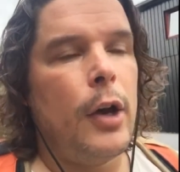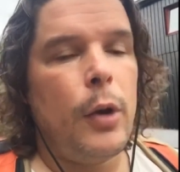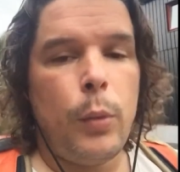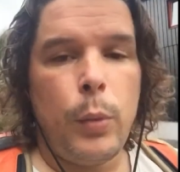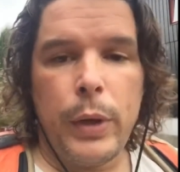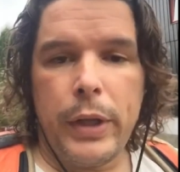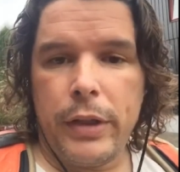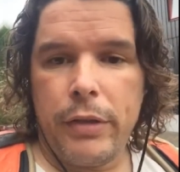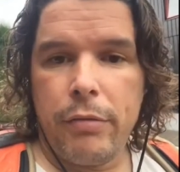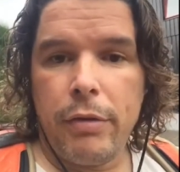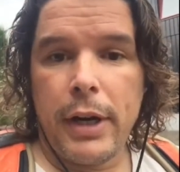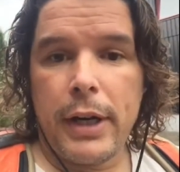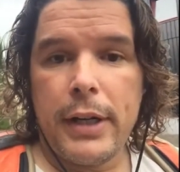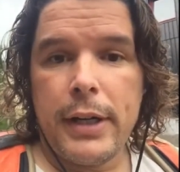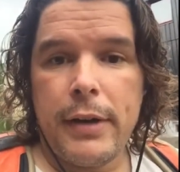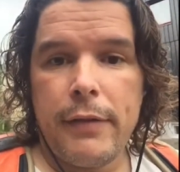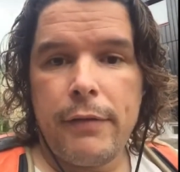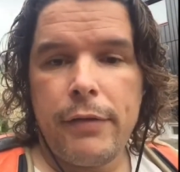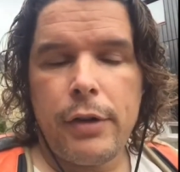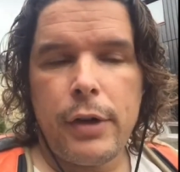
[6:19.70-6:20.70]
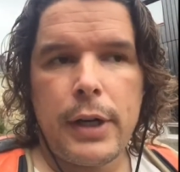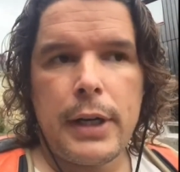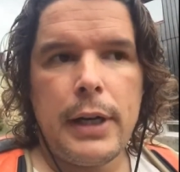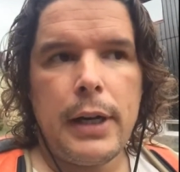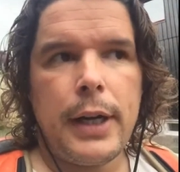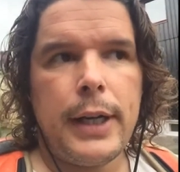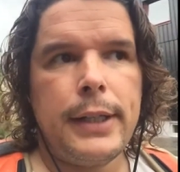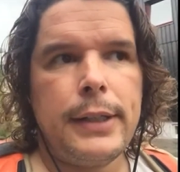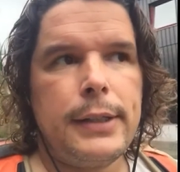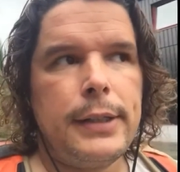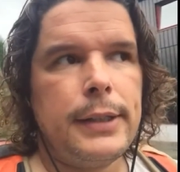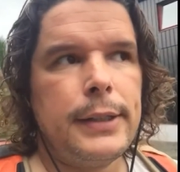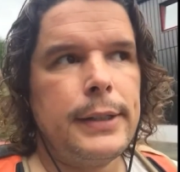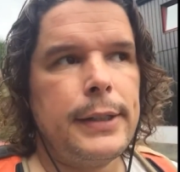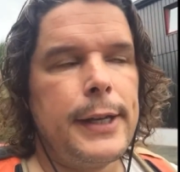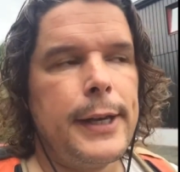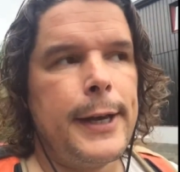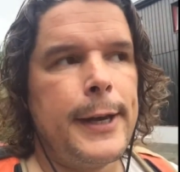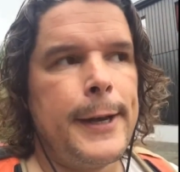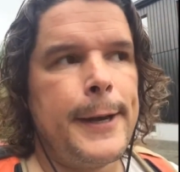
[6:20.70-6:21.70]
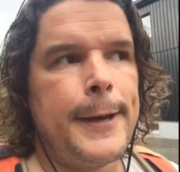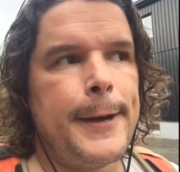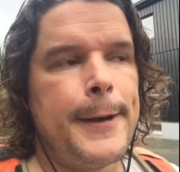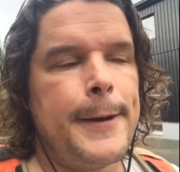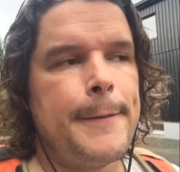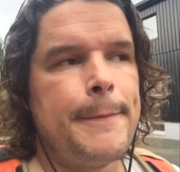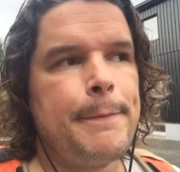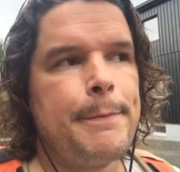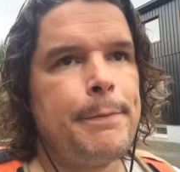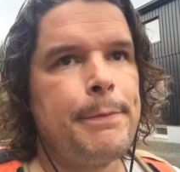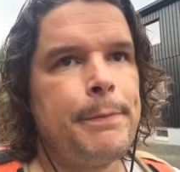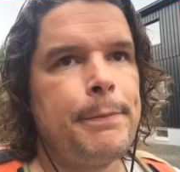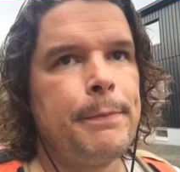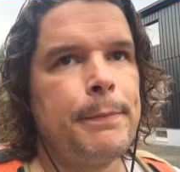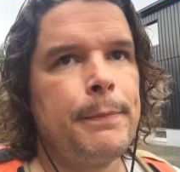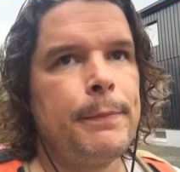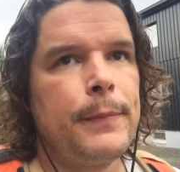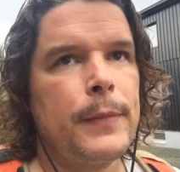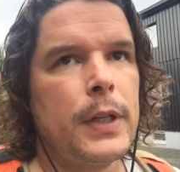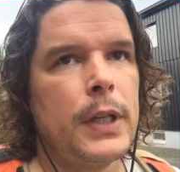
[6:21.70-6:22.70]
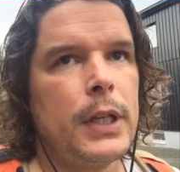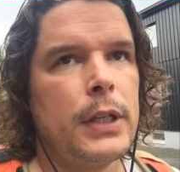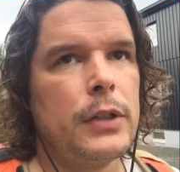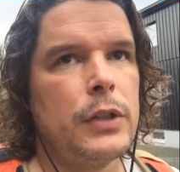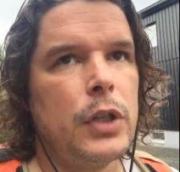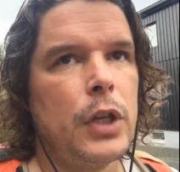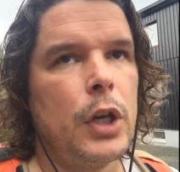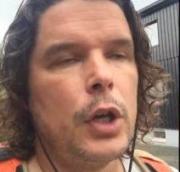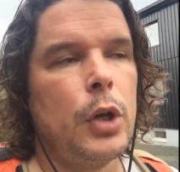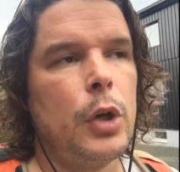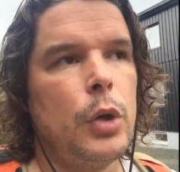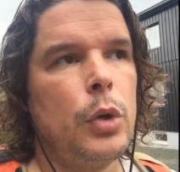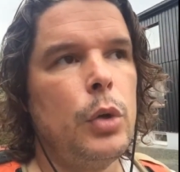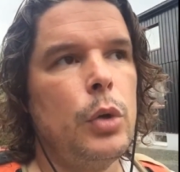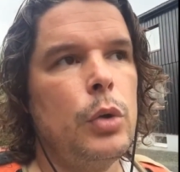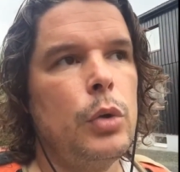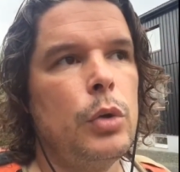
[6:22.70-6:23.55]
with red and infrared light. And so